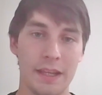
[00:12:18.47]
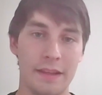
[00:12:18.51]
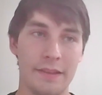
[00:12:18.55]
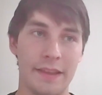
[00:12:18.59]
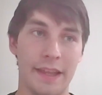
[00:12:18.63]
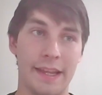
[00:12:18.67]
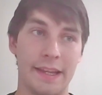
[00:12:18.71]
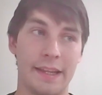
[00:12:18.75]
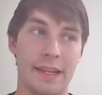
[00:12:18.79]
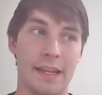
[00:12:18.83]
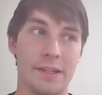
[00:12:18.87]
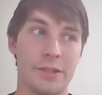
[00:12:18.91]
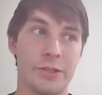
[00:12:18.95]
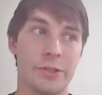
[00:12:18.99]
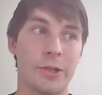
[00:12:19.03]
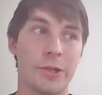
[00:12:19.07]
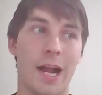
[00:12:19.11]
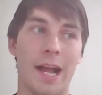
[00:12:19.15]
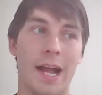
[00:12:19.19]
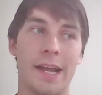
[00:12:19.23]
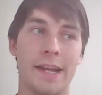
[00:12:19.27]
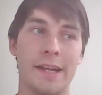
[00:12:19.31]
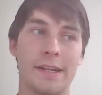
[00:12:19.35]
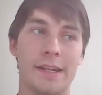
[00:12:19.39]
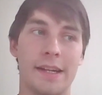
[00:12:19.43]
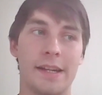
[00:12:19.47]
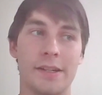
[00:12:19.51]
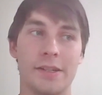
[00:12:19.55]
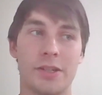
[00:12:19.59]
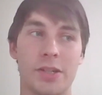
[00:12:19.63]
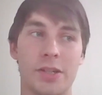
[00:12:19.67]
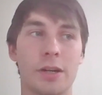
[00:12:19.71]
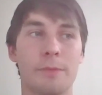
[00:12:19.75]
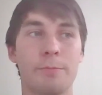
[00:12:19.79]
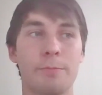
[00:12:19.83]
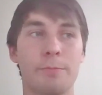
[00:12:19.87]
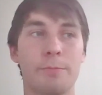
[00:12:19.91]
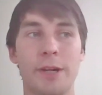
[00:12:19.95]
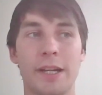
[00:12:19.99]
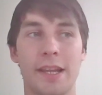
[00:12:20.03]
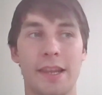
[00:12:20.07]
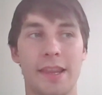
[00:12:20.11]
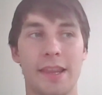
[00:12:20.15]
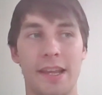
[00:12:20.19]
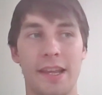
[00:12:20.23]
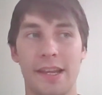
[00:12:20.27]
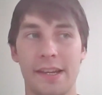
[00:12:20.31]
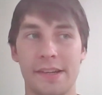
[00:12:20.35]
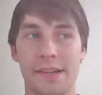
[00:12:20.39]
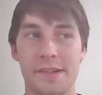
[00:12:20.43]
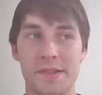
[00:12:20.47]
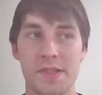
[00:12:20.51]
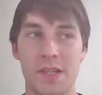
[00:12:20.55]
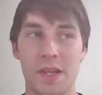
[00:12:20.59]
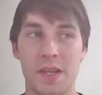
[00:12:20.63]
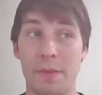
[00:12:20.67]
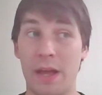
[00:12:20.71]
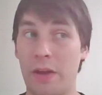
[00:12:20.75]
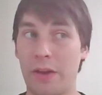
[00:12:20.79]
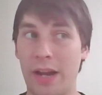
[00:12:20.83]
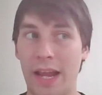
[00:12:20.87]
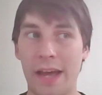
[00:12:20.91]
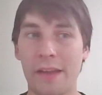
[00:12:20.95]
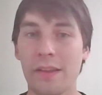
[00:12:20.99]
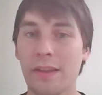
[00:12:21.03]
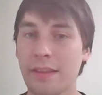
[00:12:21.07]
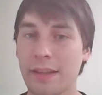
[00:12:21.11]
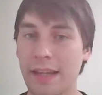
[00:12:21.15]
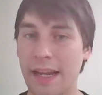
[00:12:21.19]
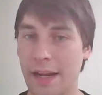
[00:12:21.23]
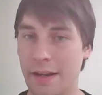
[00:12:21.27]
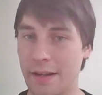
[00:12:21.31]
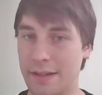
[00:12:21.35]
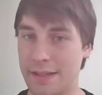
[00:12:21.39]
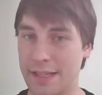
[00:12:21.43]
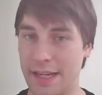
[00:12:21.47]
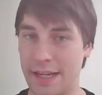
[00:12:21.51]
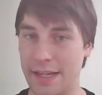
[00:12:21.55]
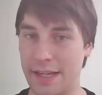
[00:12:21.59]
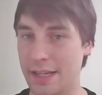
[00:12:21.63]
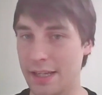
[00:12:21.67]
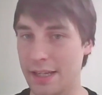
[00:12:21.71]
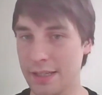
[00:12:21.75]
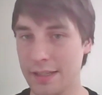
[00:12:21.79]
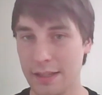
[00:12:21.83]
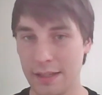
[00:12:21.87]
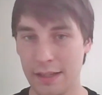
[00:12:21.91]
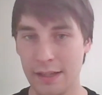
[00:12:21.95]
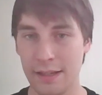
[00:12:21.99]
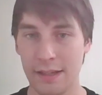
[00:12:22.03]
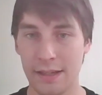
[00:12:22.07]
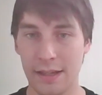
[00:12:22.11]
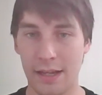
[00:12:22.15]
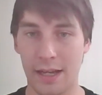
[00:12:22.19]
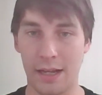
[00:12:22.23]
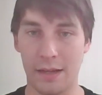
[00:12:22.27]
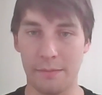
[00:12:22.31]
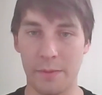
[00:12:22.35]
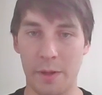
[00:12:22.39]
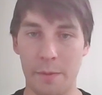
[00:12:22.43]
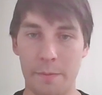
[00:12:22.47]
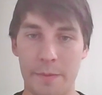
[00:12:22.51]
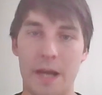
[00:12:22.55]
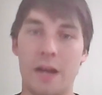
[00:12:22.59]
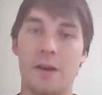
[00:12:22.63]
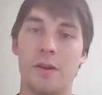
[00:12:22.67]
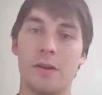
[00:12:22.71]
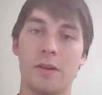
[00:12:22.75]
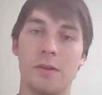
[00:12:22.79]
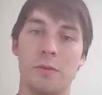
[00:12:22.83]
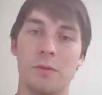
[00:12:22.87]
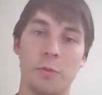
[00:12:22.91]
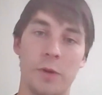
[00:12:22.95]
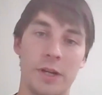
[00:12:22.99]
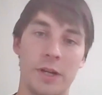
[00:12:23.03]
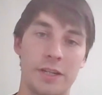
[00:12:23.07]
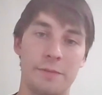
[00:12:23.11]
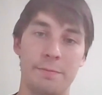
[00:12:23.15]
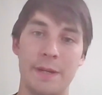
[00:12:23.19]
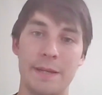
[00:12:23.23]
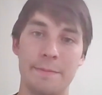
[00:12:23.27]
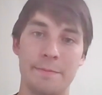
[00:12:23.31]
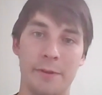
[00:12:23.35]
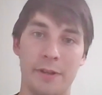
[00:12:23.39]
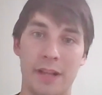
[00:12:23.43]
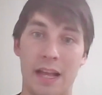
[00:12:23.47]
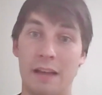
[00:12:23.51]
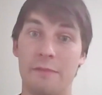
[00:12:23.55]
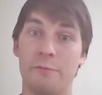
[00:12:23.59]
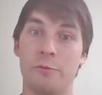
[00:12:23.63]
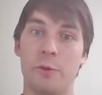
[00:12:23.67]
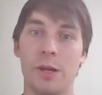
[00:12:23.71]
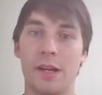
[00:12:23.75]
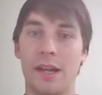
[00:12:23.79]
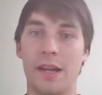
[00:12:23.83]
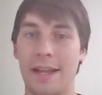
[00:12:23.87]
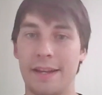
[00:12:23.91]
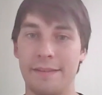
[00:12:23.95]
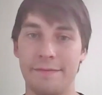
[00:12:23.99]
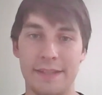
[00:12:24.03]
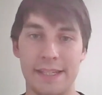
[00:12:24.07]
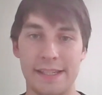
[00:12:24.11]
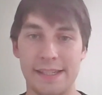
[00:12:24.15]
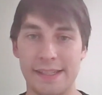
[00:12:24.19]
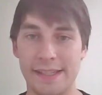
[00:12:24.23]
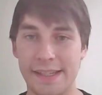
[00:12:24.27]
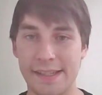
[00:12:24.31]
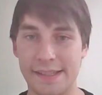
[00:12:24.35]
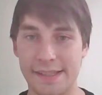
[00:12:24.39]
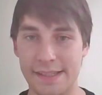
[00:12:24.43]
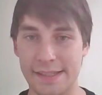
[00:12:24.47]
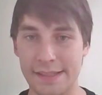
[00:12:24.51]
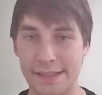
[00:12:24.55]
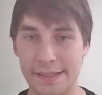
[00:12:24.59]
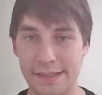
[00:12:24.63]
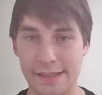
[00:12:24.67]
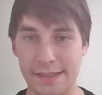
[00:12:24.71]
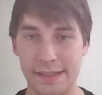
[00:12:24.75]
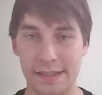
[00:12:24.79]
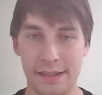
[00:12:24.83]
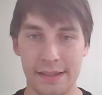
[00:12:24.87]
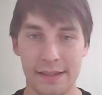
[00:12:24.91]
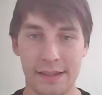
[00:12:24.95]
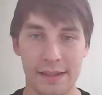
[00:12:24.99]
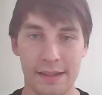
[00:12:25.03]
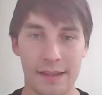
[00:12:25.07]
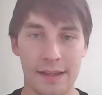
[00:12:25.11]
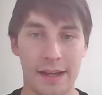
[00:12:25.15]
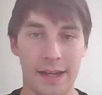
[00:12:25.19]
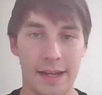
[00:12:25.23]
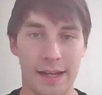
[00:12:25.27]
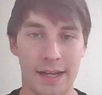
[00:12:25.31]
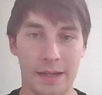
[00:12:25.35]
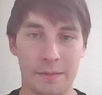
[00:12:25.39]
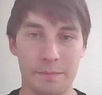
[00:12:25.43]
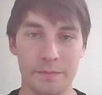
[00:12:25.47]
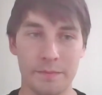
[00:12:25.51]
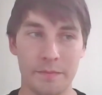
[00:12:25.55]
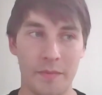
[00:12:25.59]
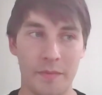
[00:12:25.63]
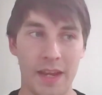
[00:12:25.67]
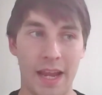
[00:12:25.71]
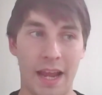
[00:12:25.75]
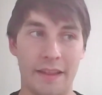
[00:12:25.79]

they can try and interpret things about healthcare data um, about which people have what kind of diseases um,